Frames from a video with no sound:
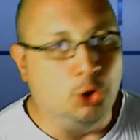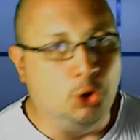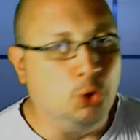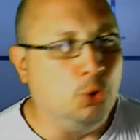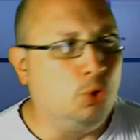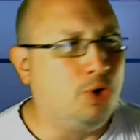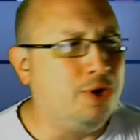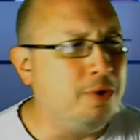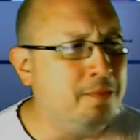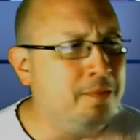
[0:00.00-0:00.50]

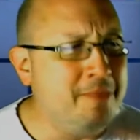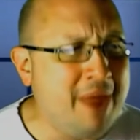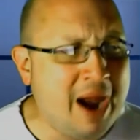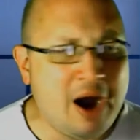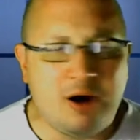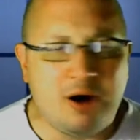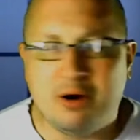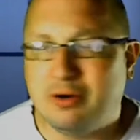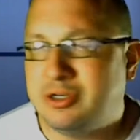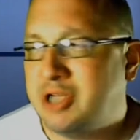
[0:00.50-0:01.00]

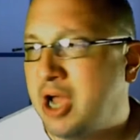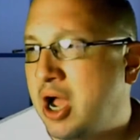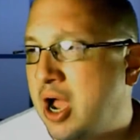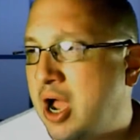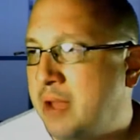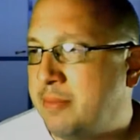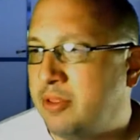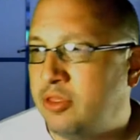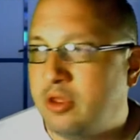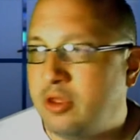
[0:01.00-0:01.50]
Camaro
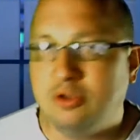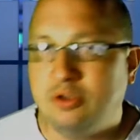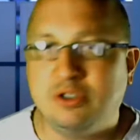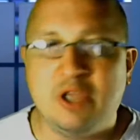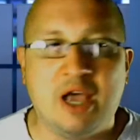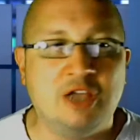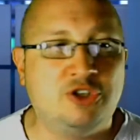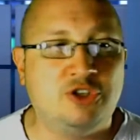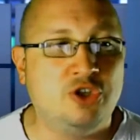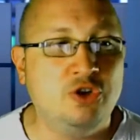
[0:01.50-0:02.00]
Time, and those
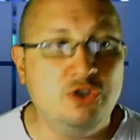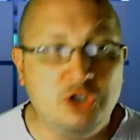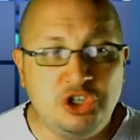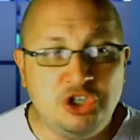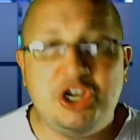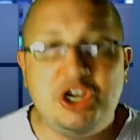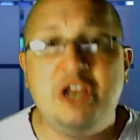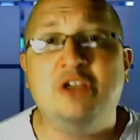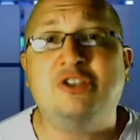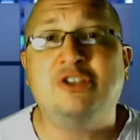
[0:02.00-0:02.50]
guys, those are
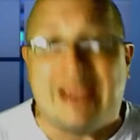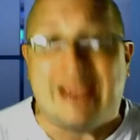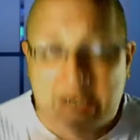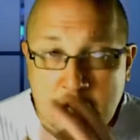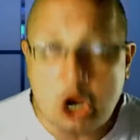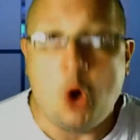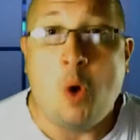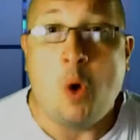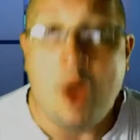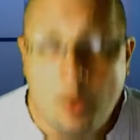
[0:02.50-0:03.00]
channels I
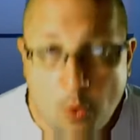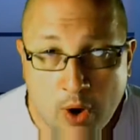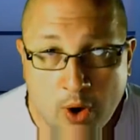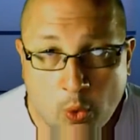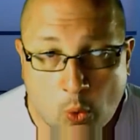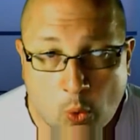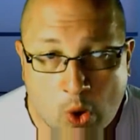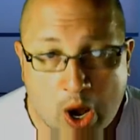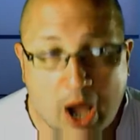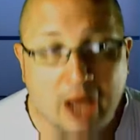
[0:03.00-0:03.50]
know I want to
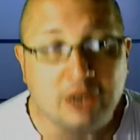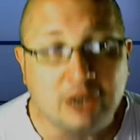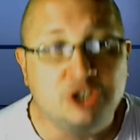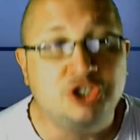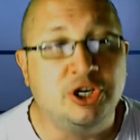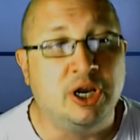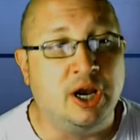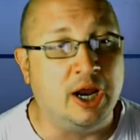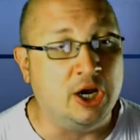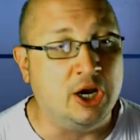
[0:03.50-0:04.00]
watch
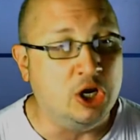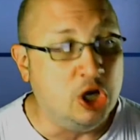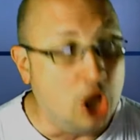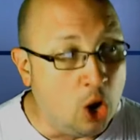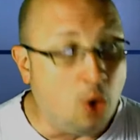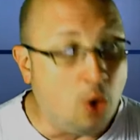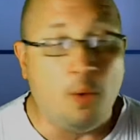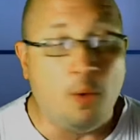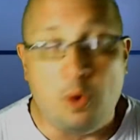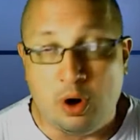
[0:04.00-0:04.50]
and I know
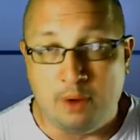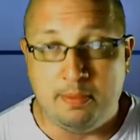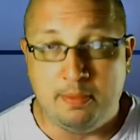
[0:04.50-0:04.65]
I want to be a